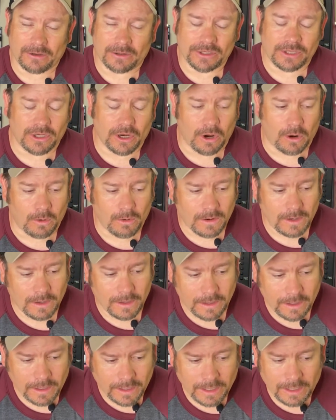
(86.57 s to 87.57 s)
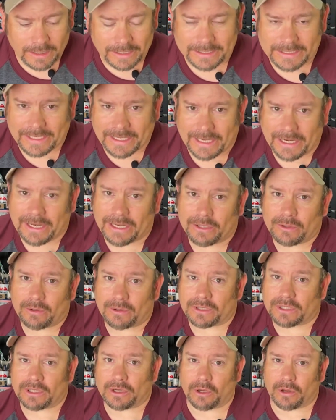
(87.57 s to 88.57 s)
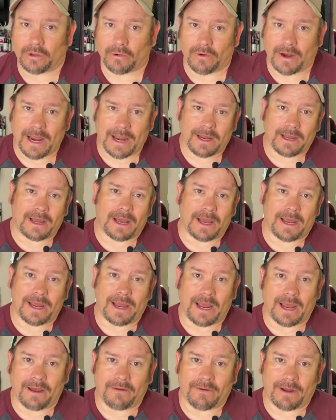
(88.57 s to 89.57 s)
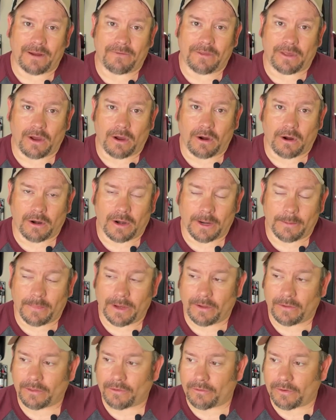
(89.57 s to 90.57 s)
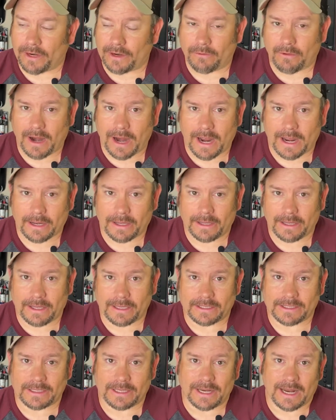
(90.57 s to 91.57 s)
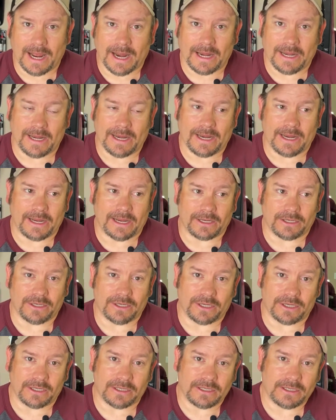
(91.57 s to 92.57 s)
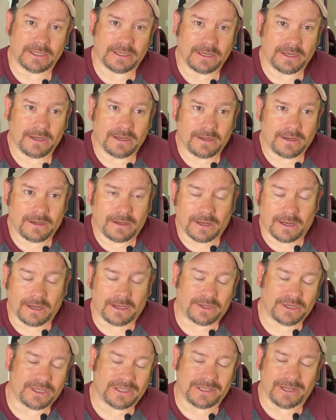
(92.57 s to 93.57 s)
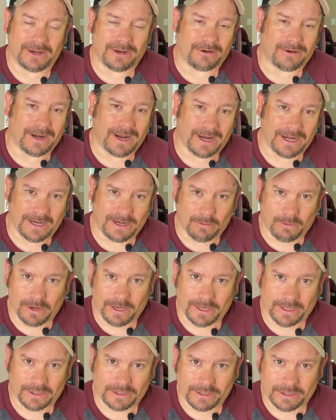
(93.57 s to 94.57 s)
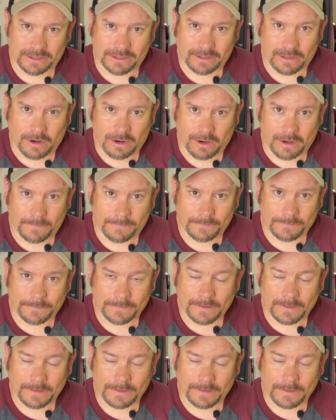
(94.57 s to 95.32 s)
So let's get into it. So the rack I have the RML3 rack. It's 90 inches, just under 91 inches tall.